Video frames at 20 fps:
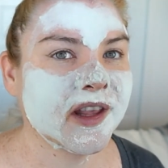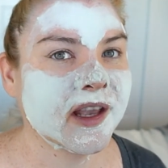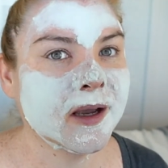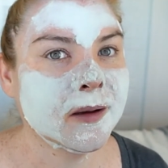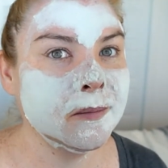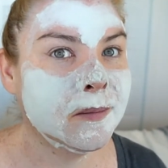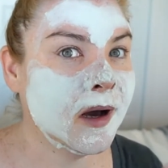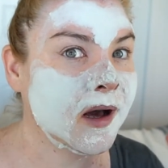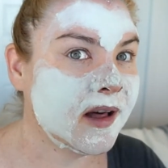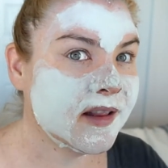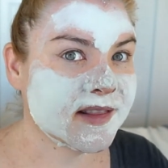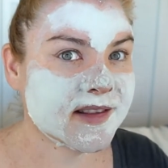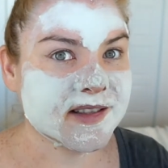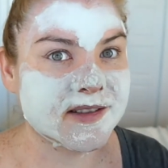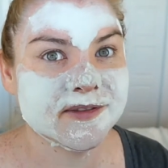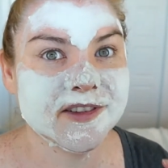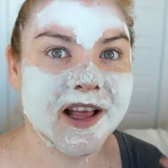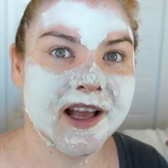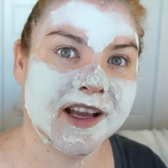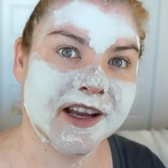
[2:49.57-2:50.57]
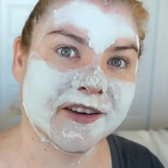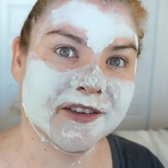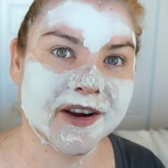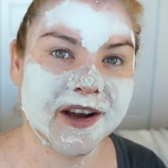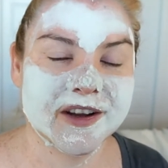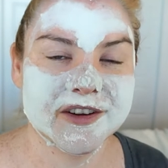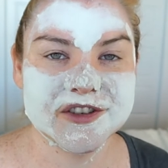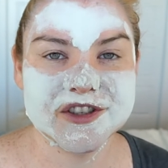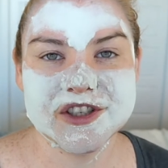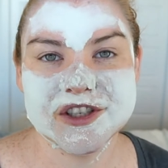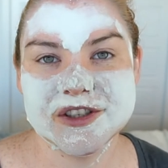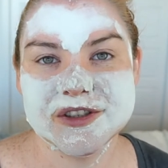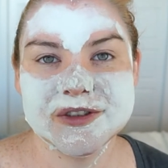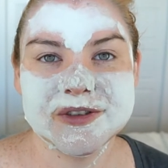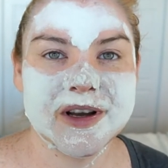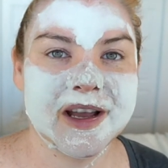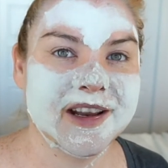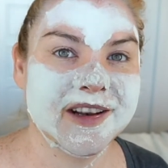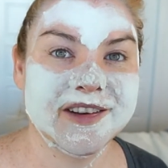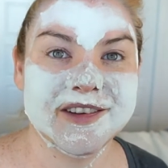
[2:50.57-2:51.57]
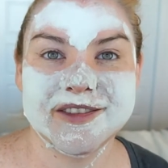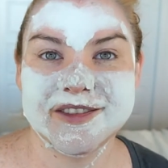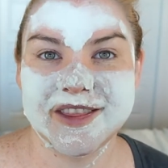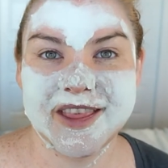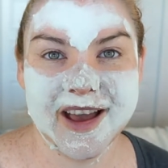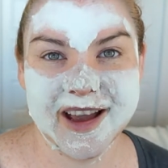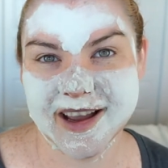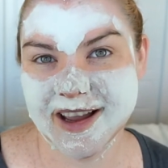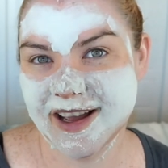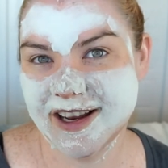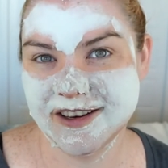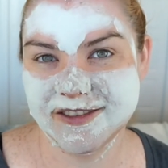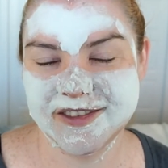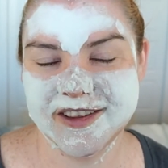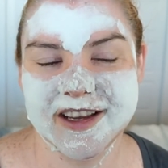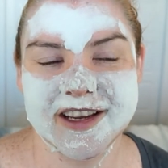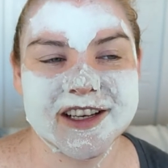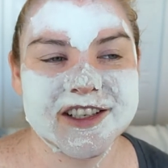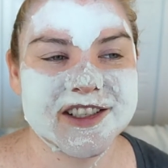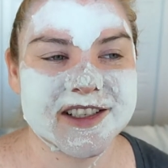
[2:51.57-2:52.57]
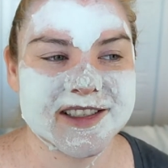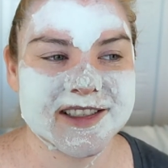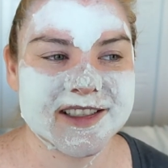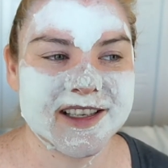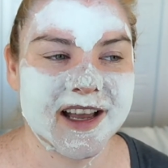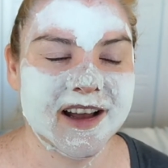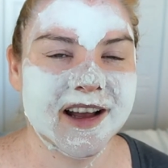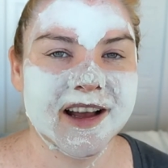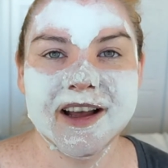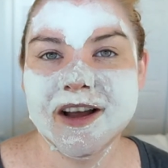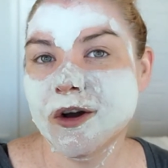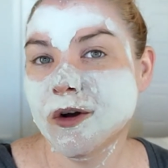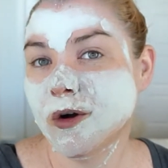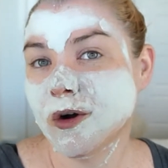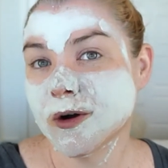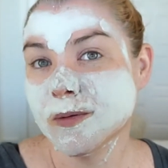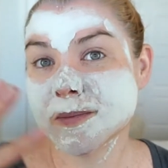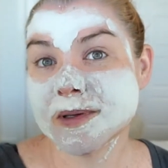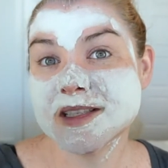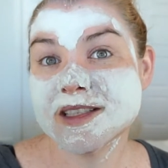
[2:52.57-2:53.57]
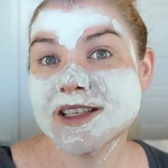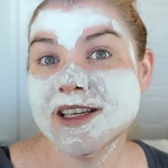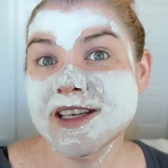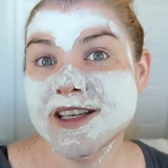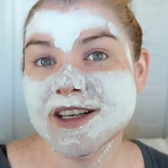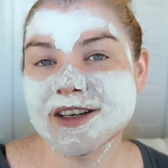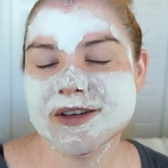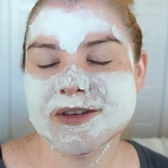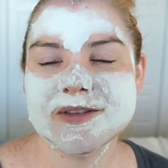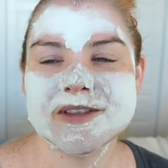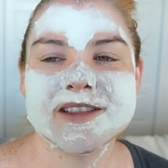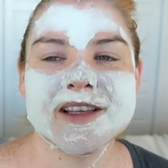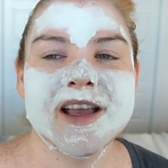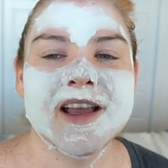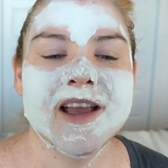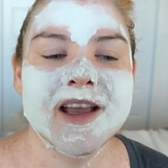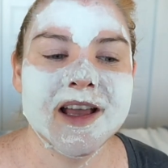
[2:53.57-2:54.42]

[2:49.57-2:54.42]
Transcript: like, moths flying around you and that kind of thing, and just, uh, or mosquitoes.